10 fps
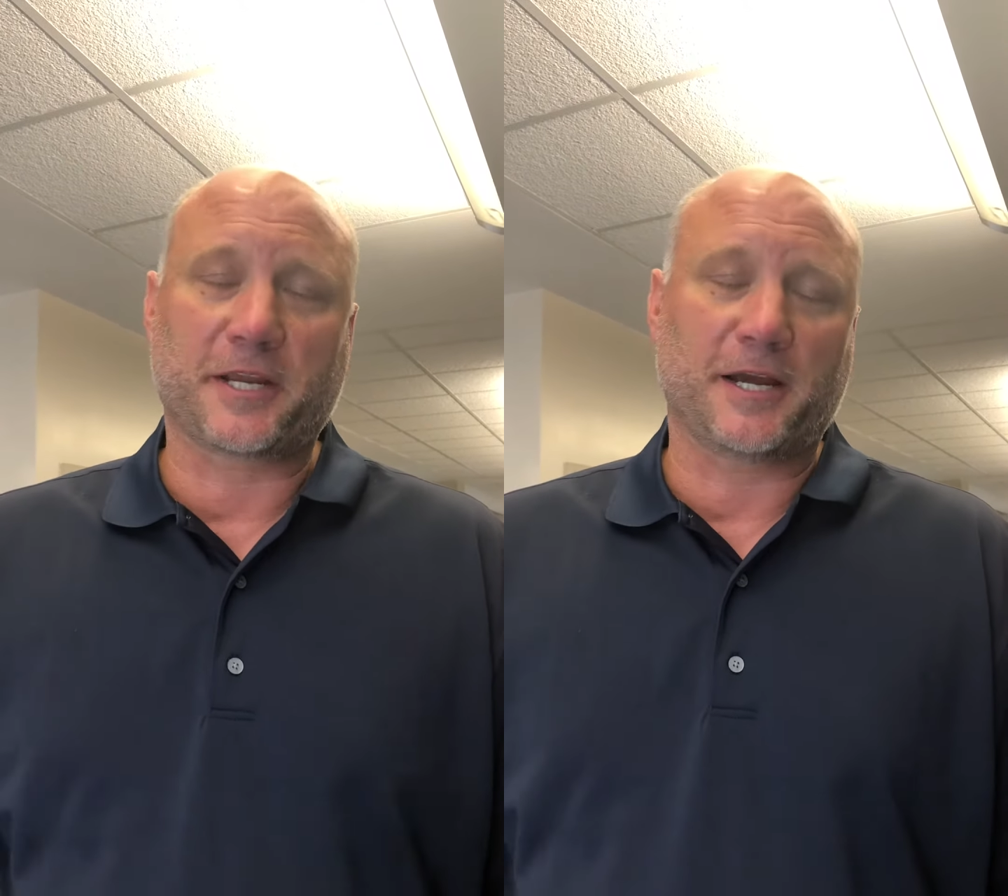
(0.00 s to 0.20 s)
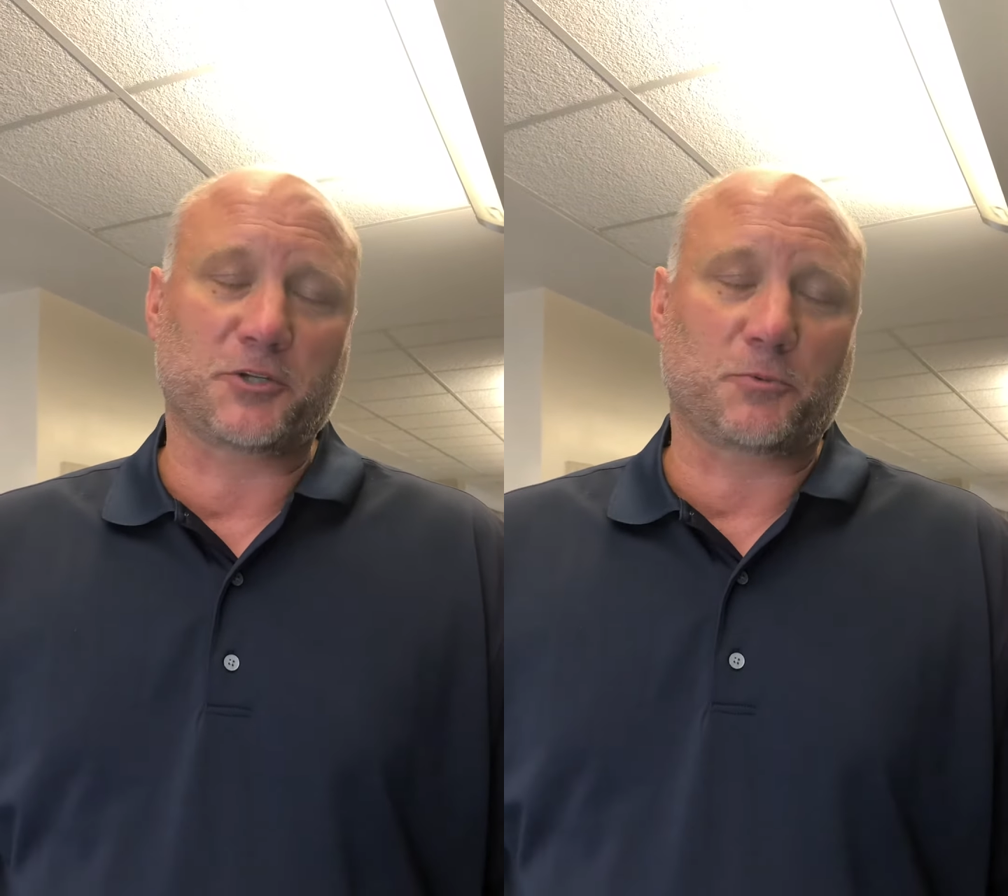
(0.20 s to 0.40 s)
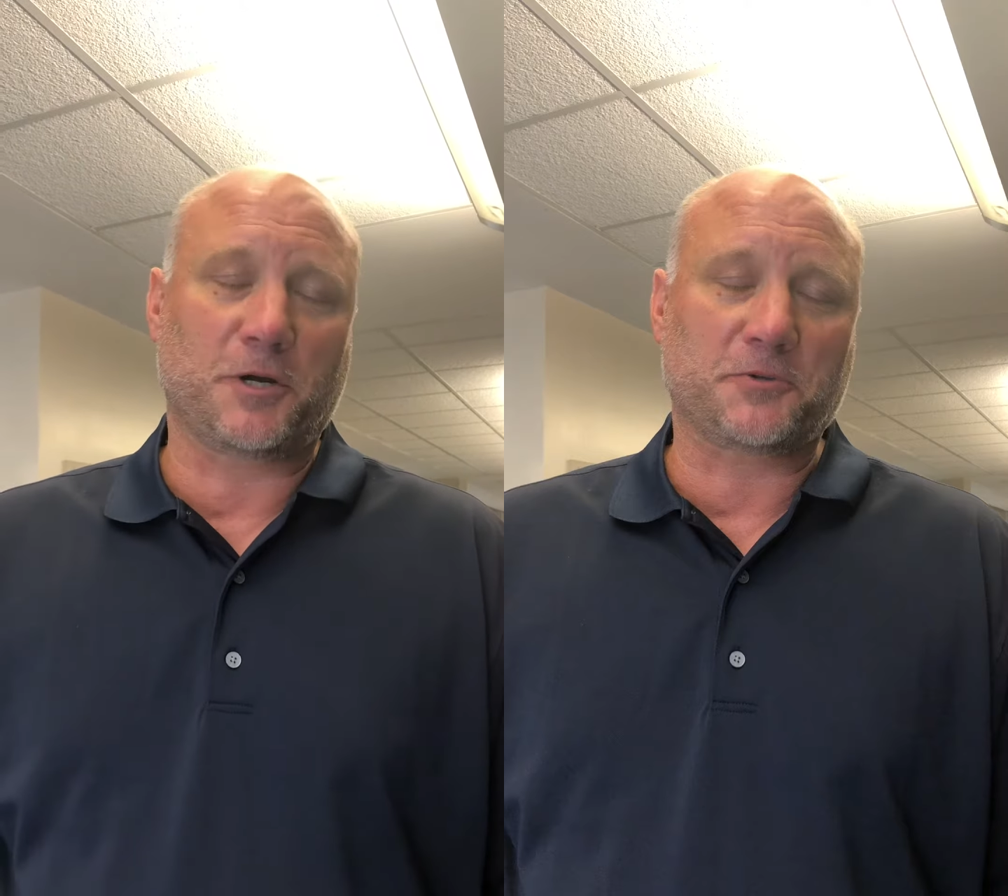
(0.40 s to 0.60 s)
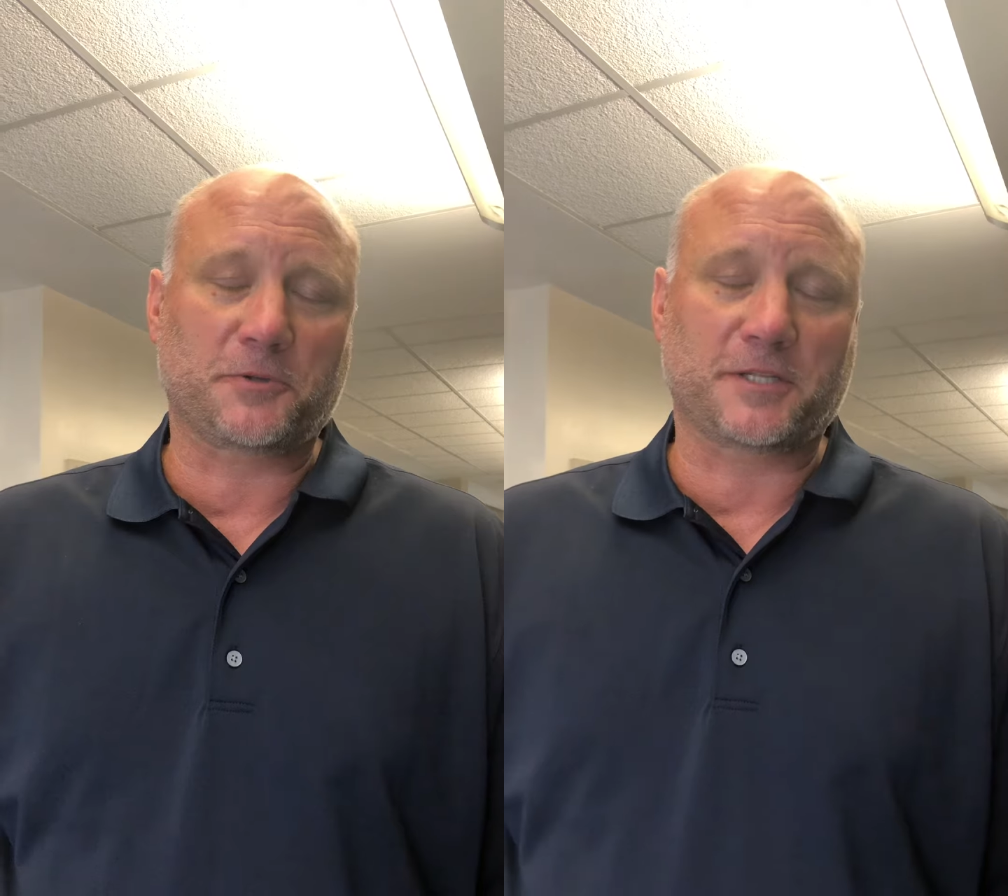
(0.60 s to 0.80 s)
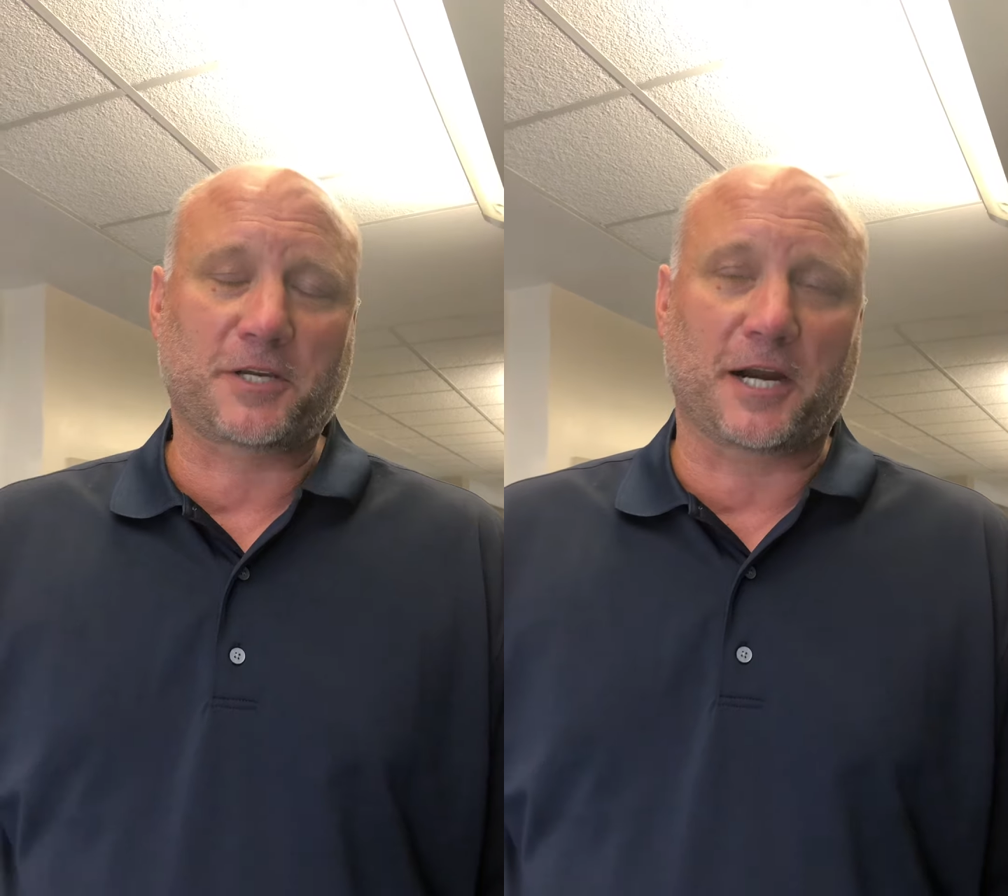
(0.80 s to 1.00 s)
guy as well.
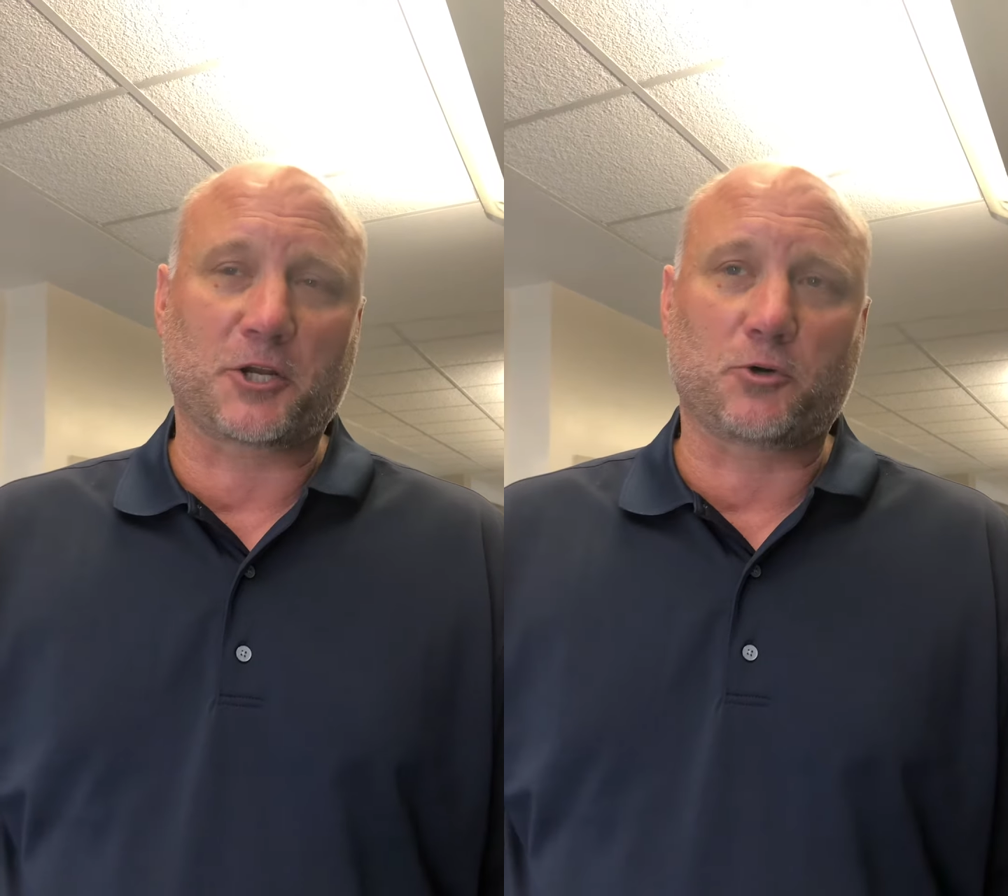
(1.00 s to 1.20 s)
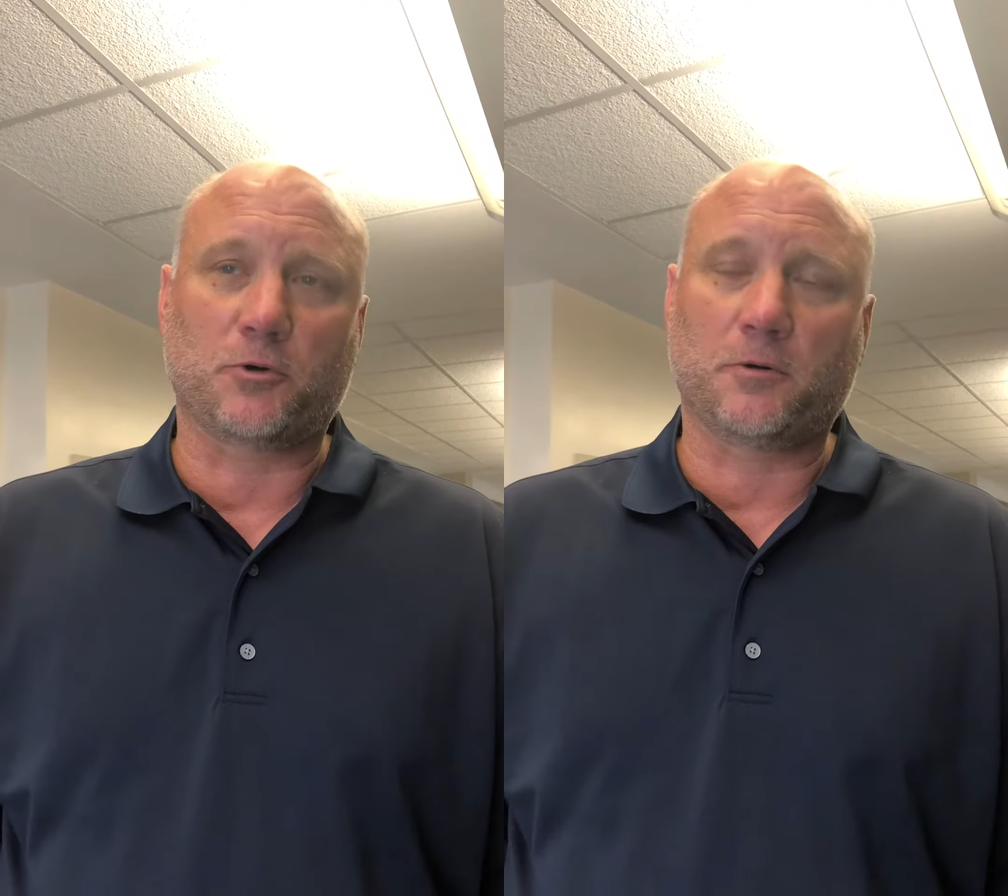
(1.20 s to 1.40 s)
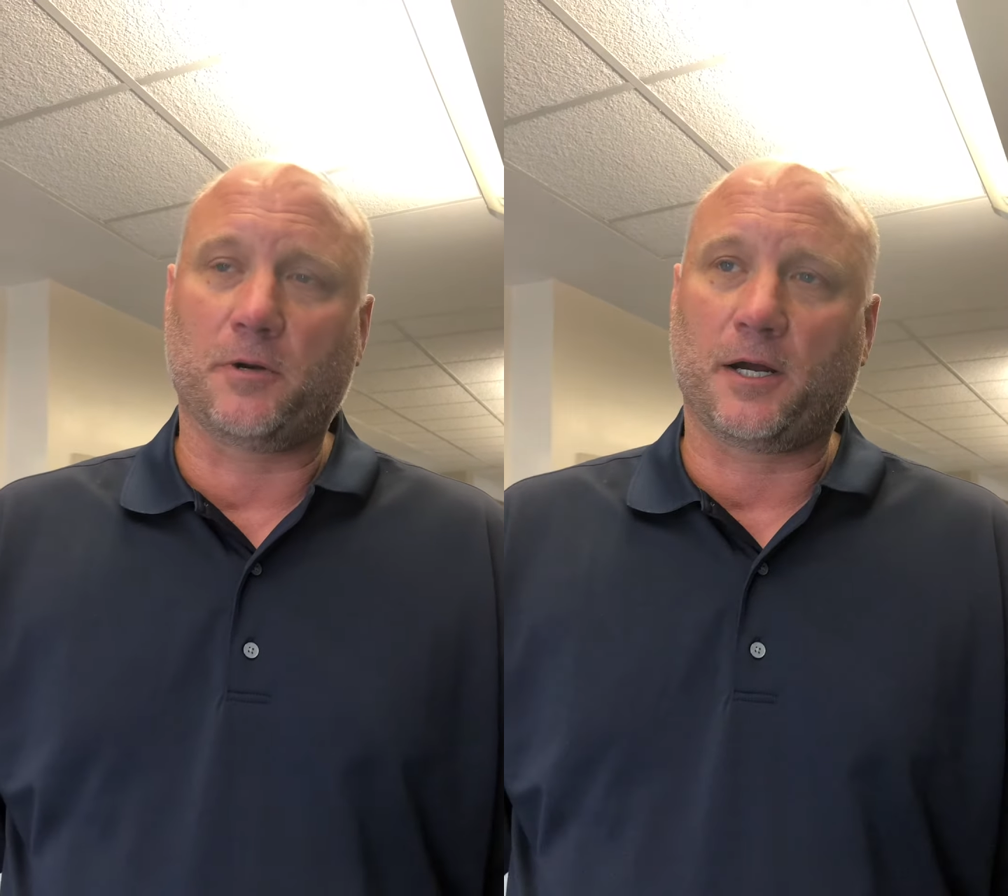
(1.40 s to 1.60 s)
So that's kind of cool.